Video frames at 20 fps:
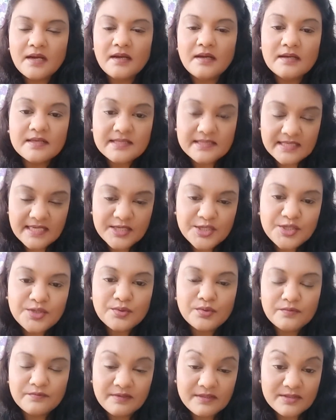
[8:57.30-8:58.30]
Stay
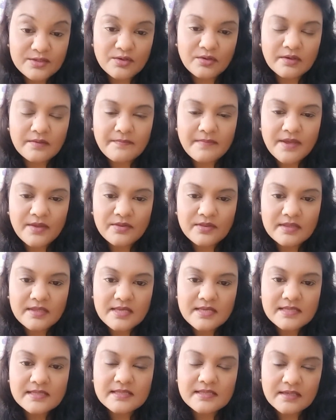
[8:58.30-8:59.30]
tuned, we'll talk about
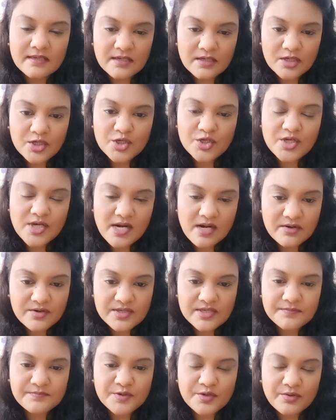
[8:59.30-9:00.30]
this. Share,
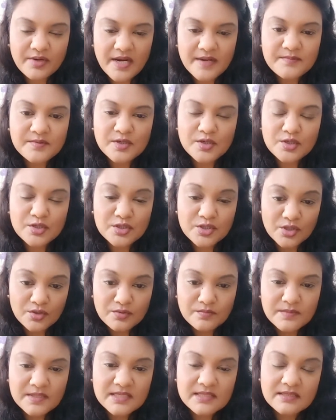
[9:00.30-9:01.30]
subscribe so you
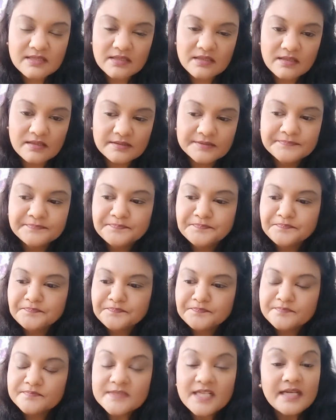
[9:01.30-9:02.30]
don't miss the
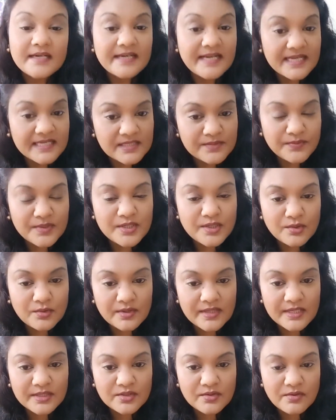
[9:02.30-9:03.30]
next video
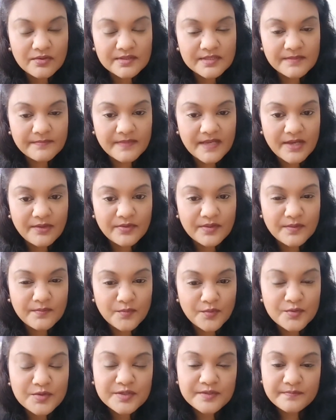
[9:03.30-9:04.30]
that talks about the
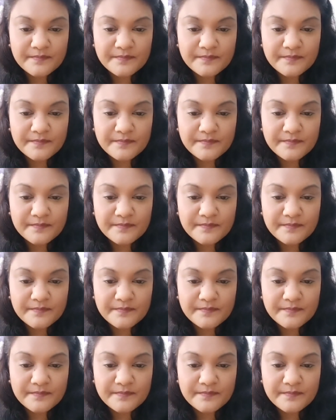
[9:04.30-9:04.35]
most